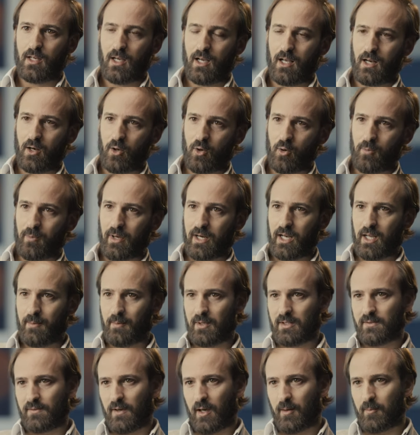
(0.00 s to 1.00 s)
Hello, my
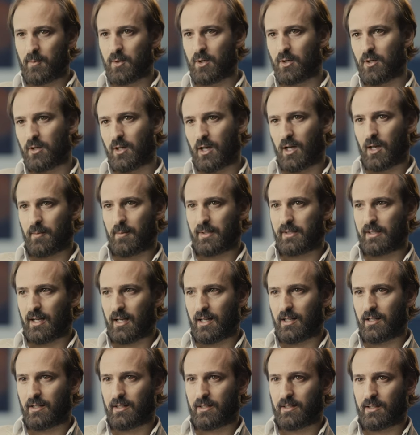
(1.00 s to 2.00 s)
name is Fabio. I'm
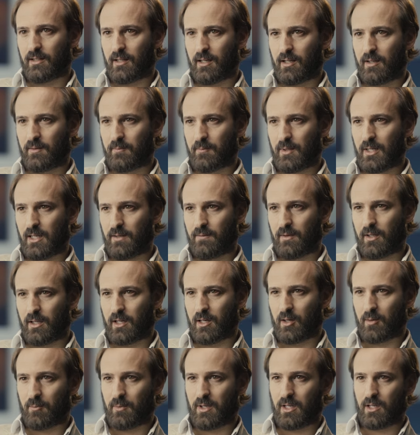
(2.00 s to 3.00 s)
Italian. I've been living
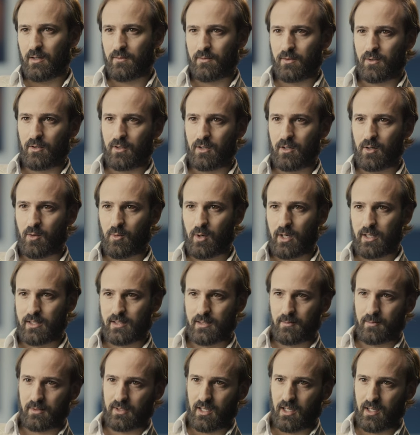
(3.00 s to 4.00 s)
in Armenia for quite
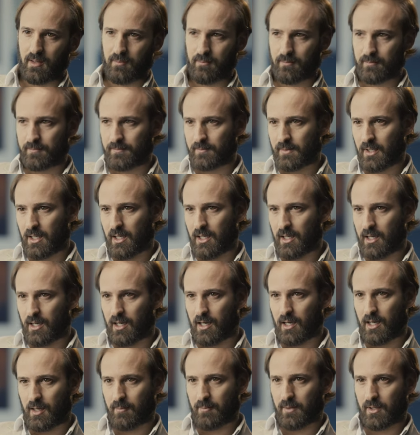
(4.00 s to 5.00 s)
some time.
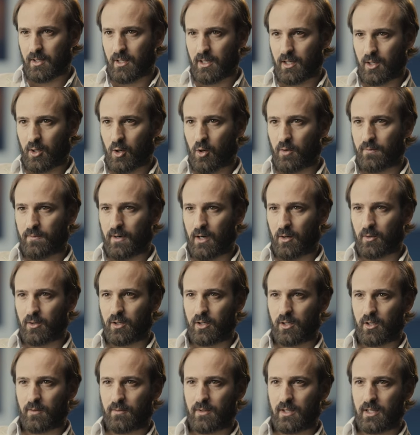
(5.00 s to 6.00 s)
I'm the
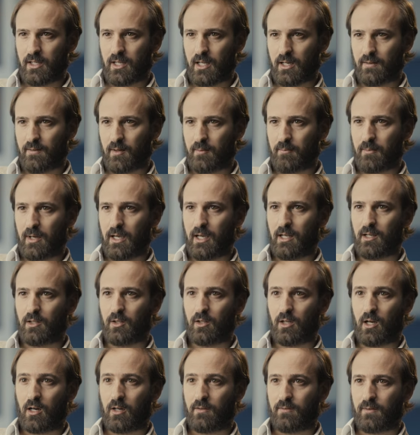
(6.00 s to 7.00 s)
co-founder of the Yerevan
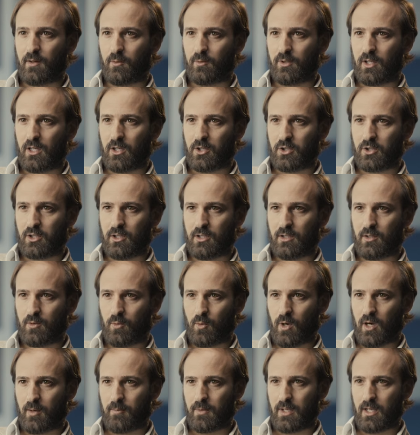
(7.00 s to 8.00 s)
Biennial Art Foundation,
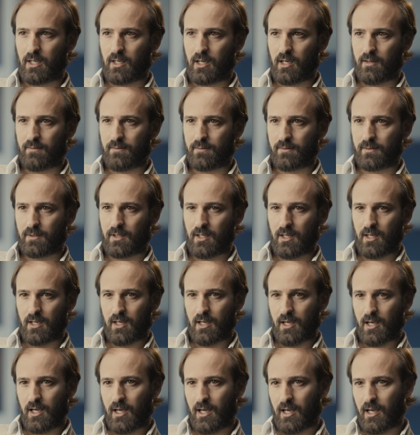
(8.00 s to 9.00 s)
YBAF.
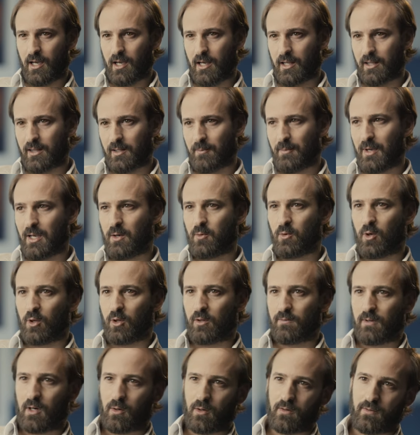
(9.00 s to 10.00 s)
And the main
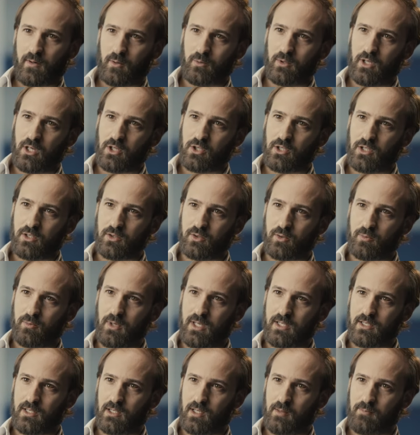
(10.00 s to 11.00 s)
role of our foundation is to
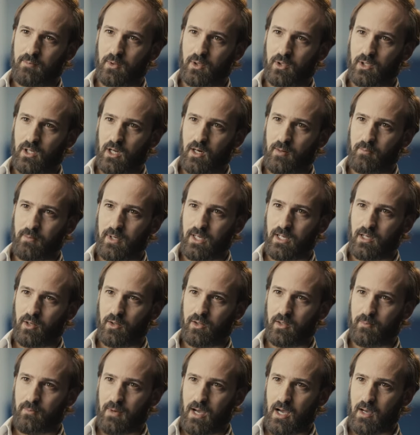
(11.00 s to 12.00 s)
basically put Armenia
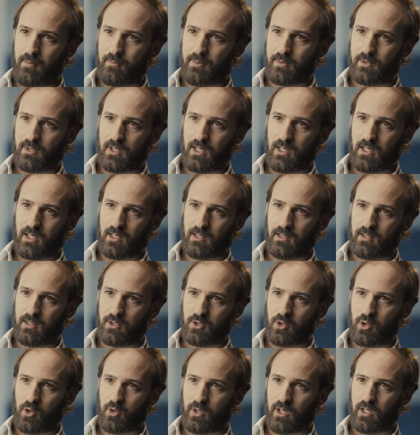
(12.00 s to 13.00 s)
on the map and
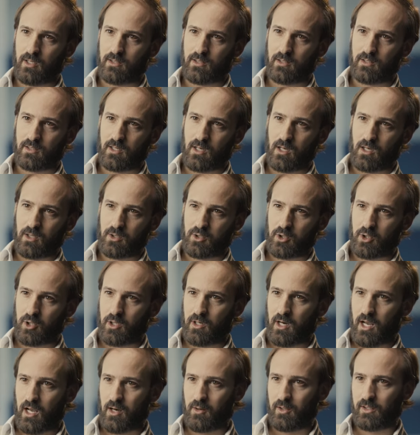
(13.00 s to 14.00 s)
showcase its
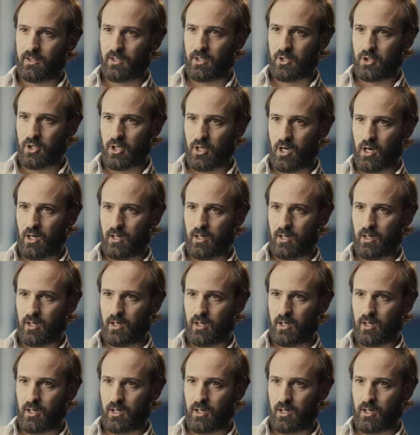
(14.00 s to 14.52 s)
culture, heritage, and